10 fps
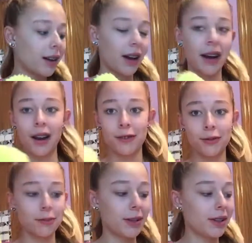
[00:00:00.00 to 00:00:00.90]
I have to
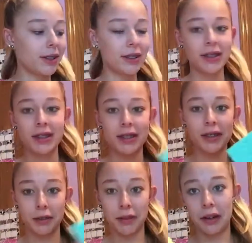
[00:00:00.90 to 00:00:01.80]
admit, this is
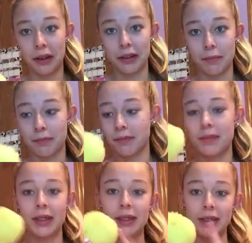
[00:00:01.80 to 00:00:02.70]
gonna be hard
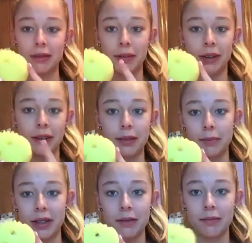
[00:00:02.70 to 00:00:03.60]
to
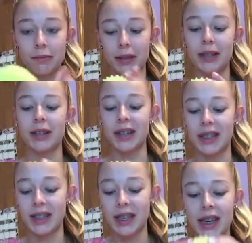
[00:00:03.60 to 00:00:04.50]
beat
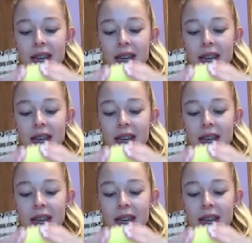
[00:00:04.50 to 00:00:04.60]
because